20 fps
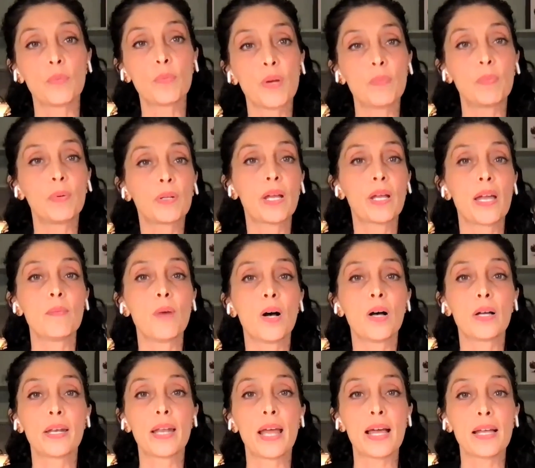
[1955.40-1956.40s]
people came
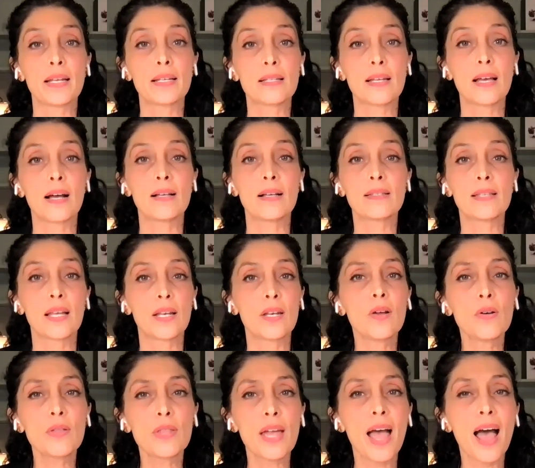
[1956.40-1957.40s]
on and said,
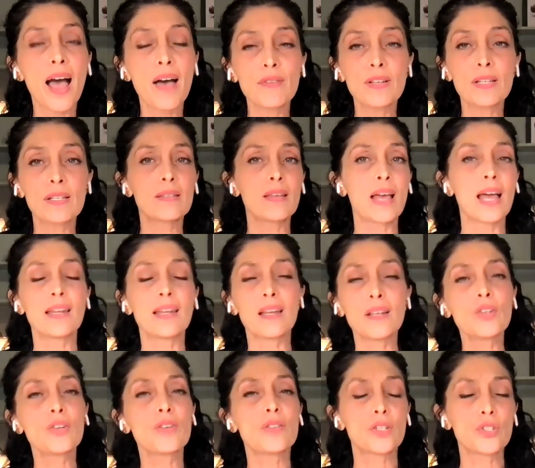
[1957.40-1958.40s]
no, they haven't. And,
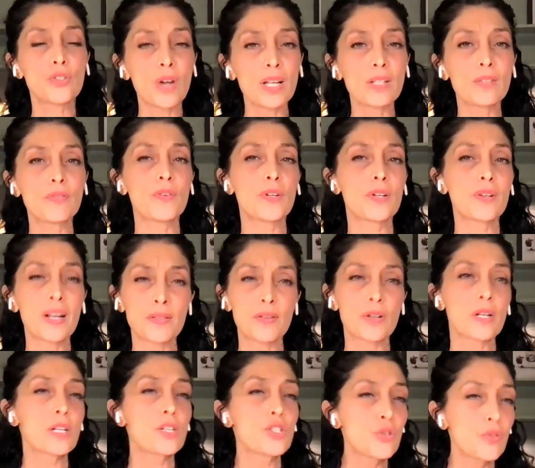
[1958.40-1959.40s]
they're trying to figure out,
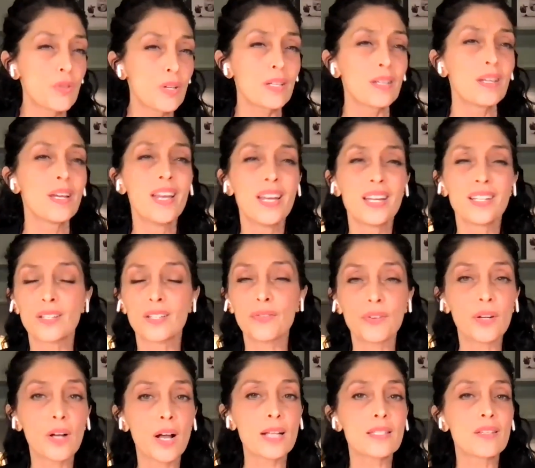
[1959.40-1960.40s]
they're issuing
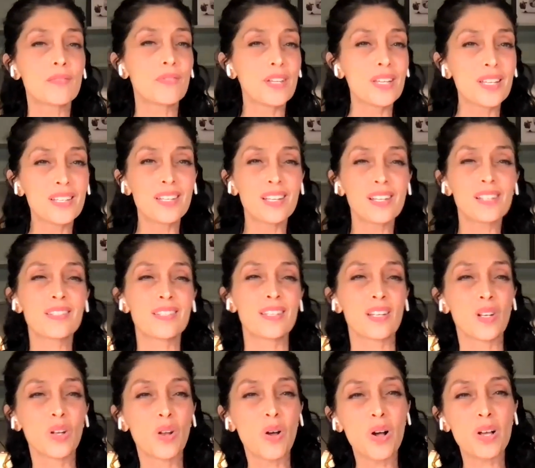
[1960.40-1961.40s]
different kinds of edicts
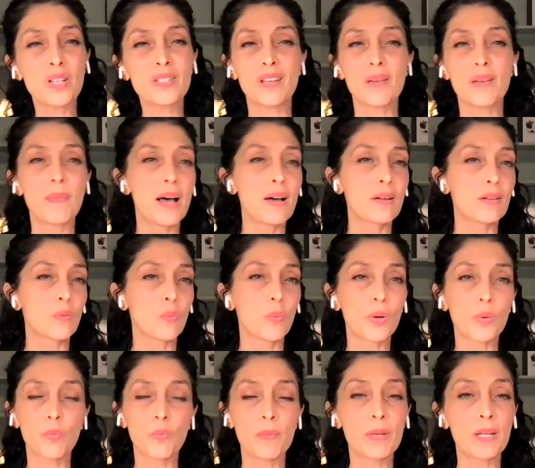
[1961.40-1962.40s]
and laws about
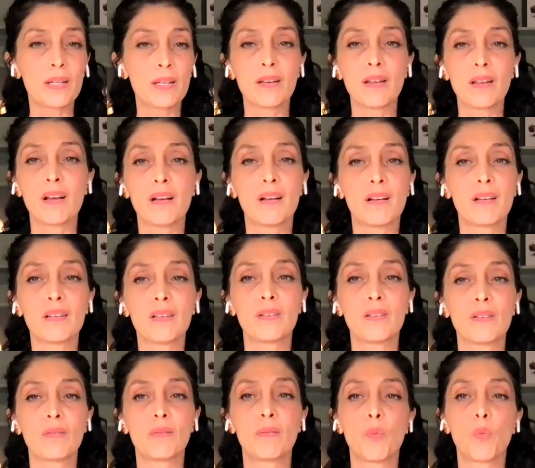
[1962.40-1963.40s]
what women,
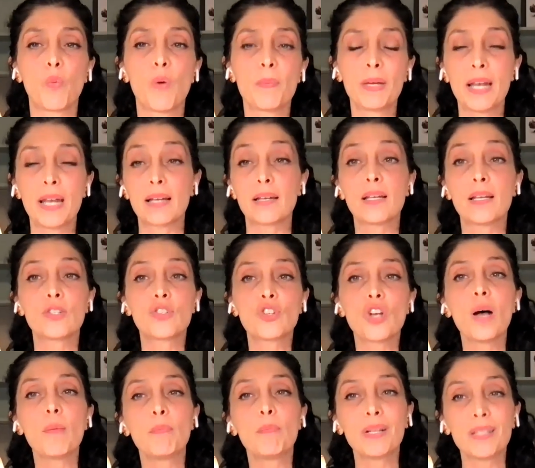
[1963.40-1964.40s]
women and
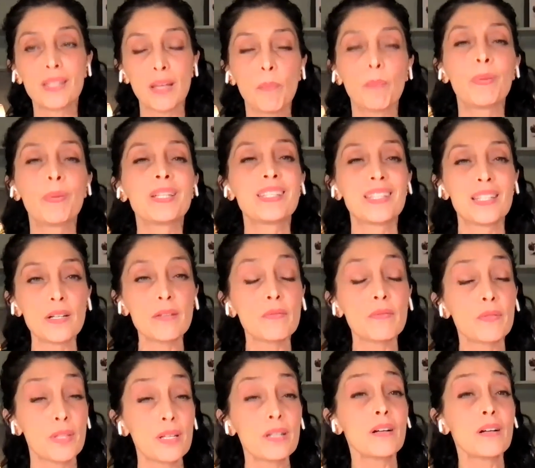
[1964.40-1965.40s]
hijab, but they're